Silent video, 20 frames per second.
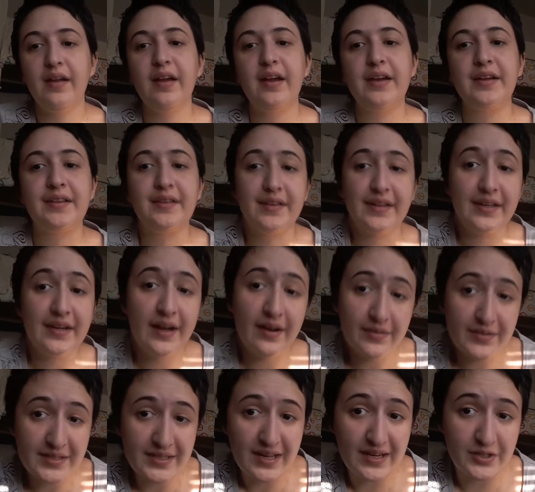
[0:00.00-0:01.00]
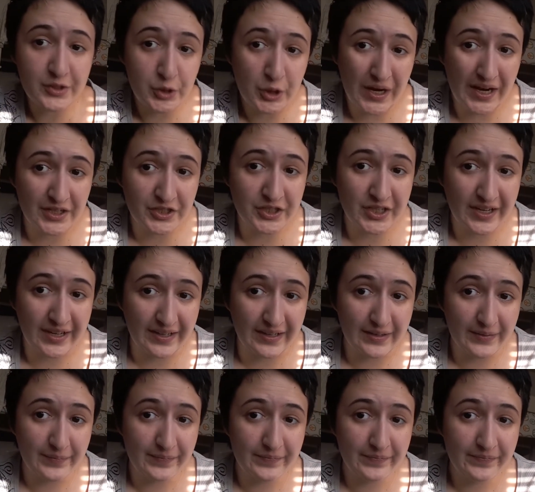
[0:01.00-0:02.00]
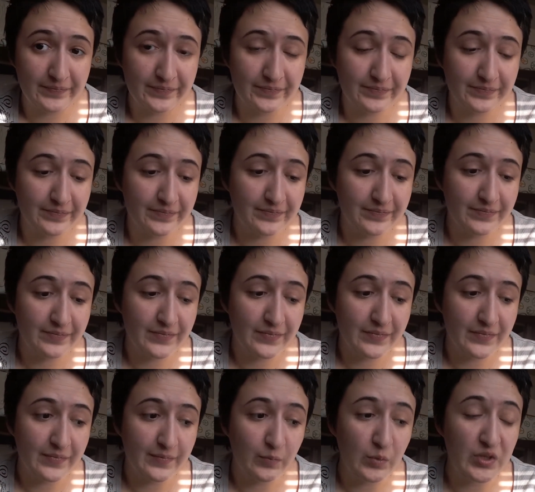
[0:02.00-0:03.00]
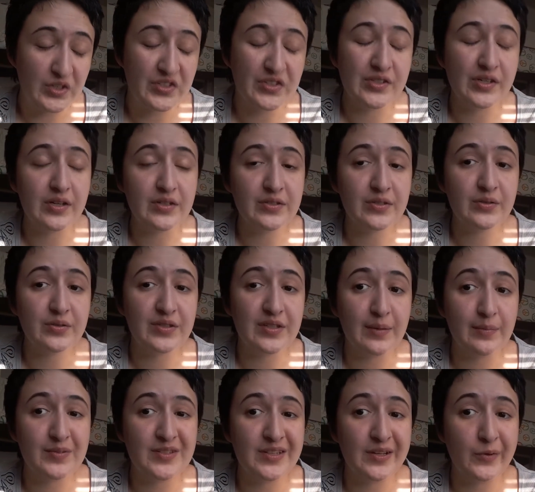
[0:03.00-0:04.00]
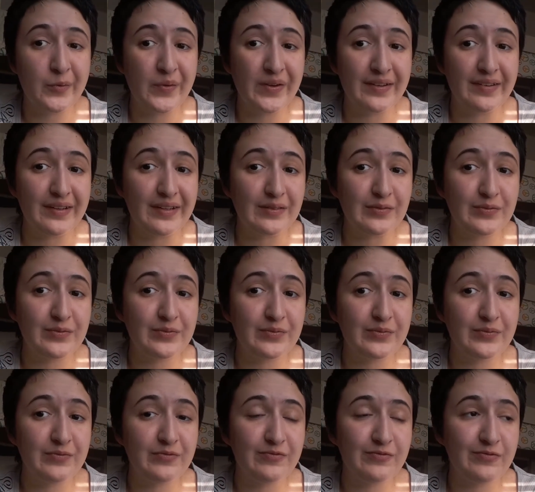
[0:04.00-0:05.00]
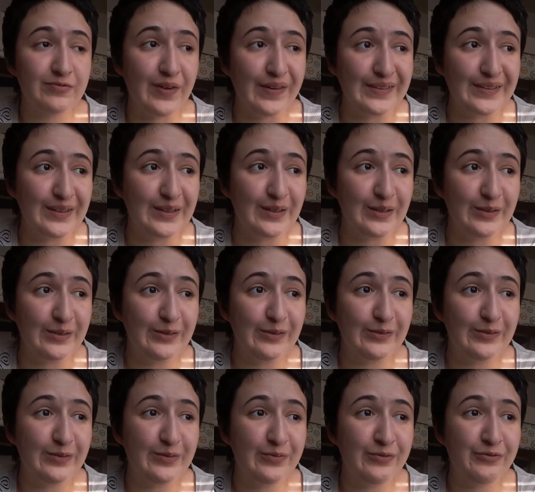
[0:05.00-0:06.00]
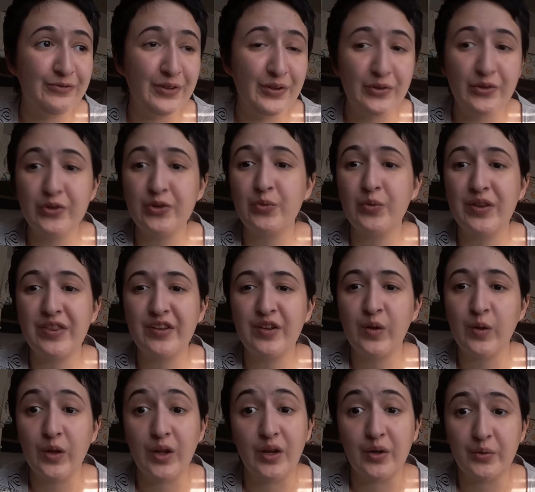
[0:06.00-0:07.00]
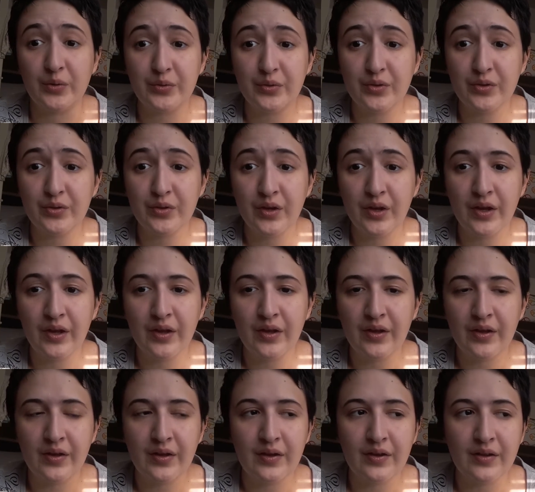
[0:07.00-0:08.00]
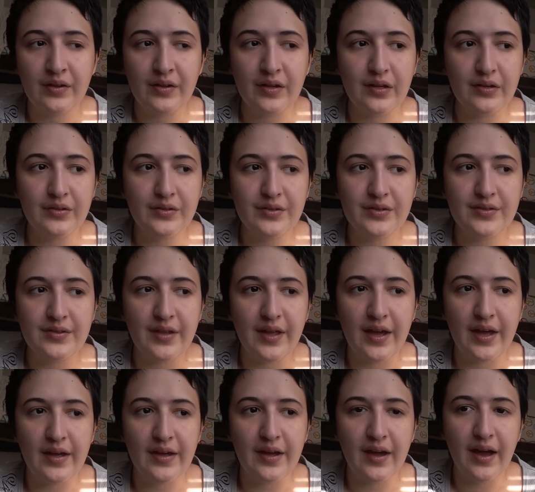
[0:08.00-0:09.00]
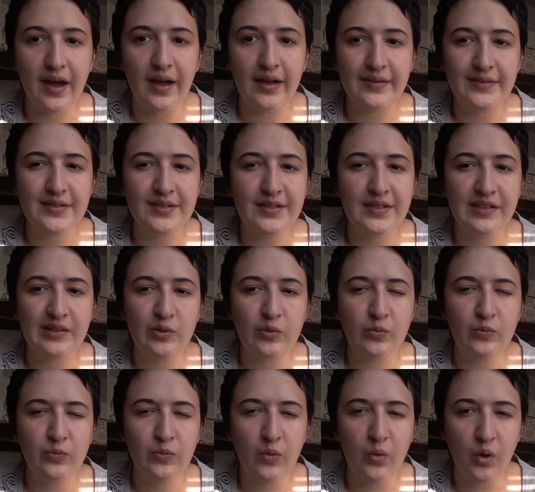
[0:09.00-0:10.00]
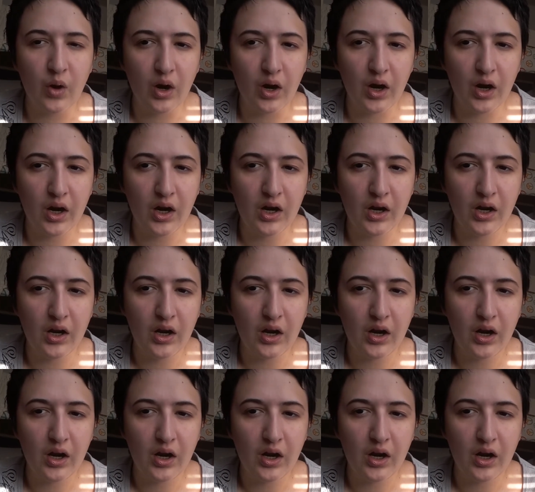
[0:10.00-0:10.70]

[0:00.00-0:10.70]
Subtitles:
I clean out said trash can, which is also subsequently fucking filled with clothes. Clothes that I still wore.